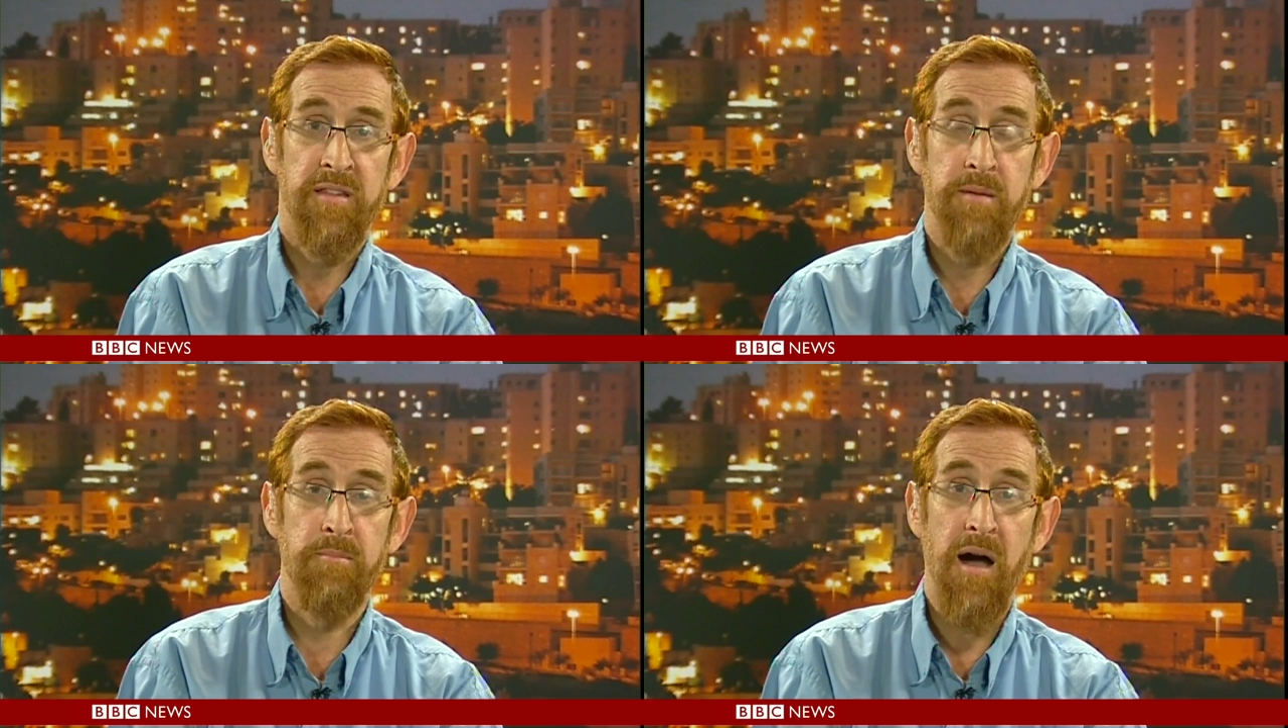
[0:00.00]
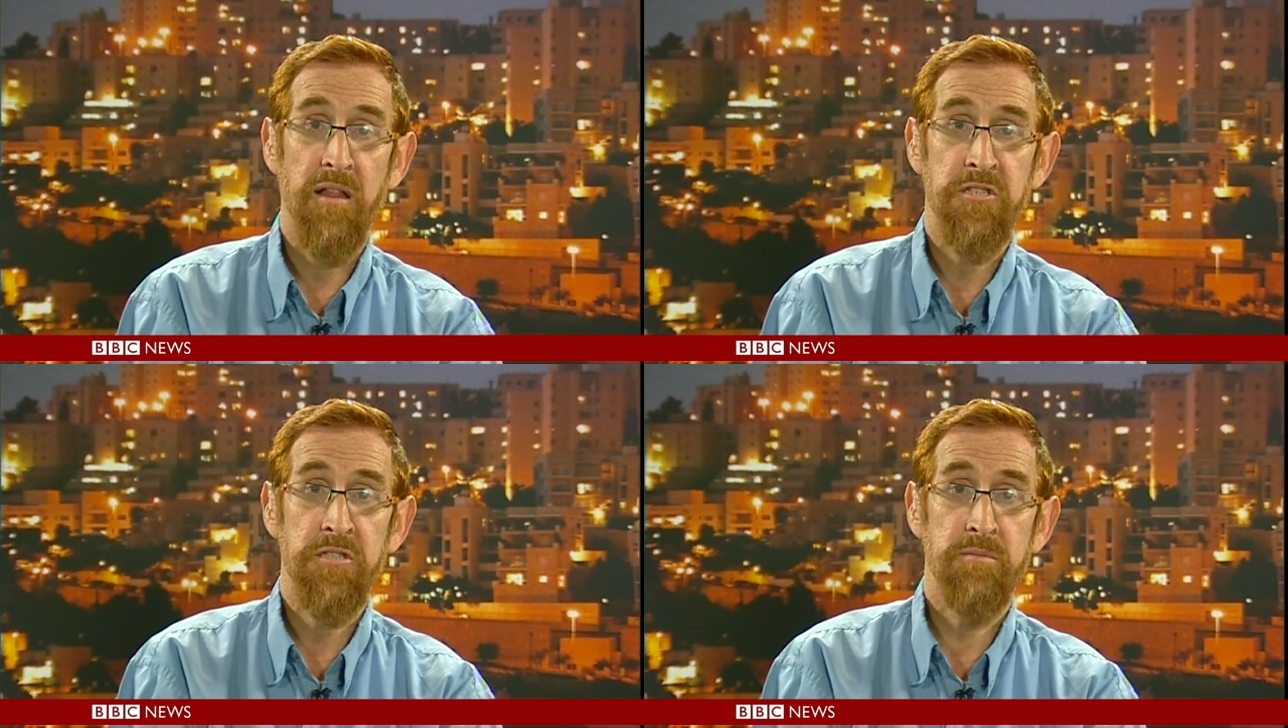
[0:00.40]

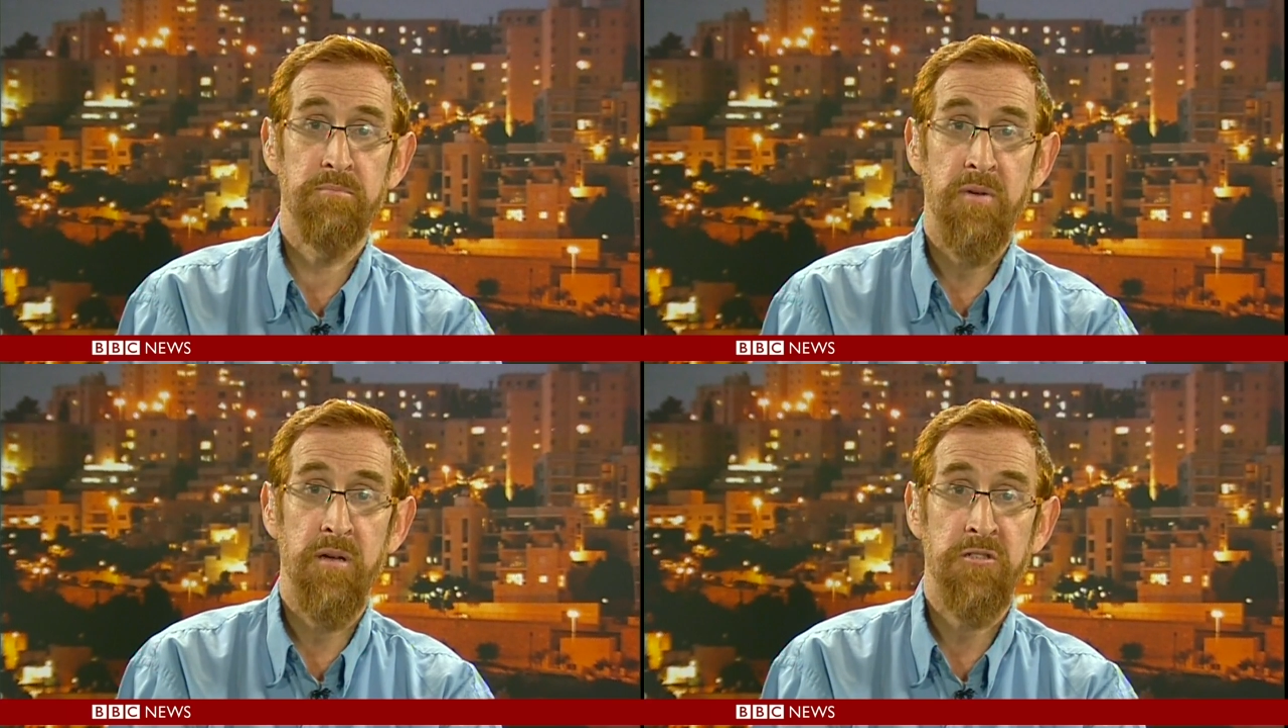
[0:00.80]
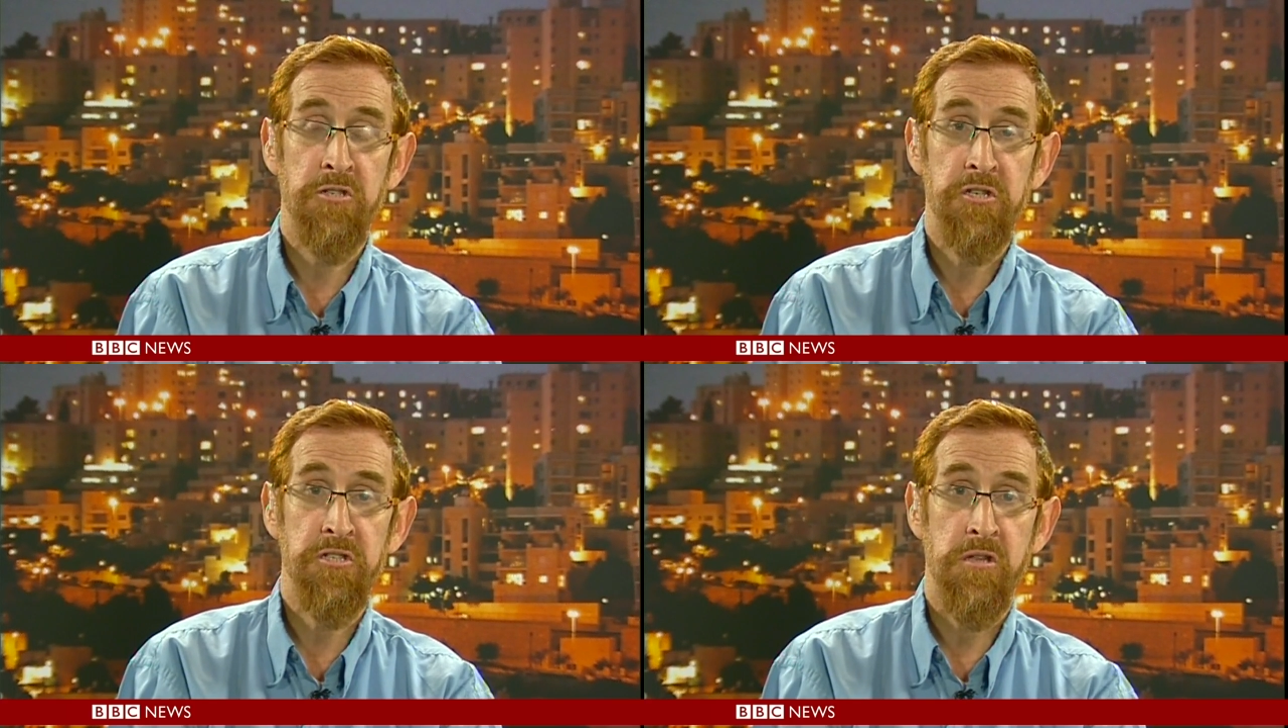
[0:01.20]
demolished
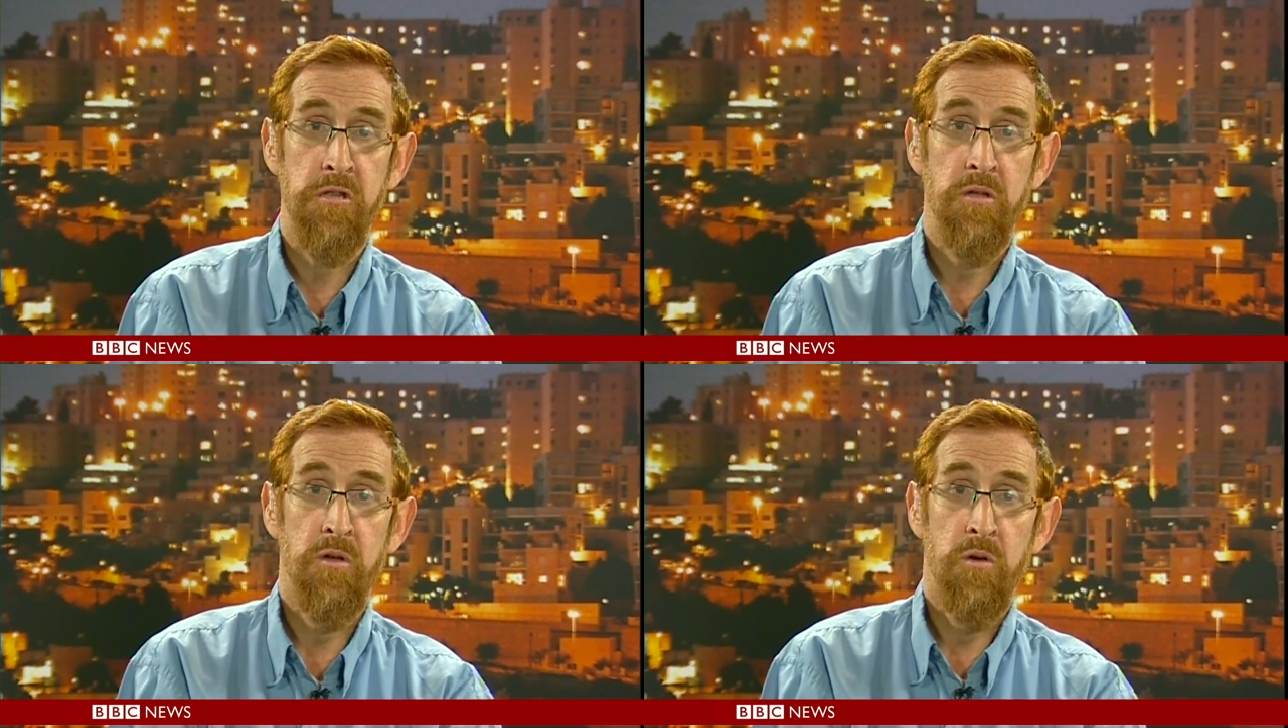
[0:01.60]
churches.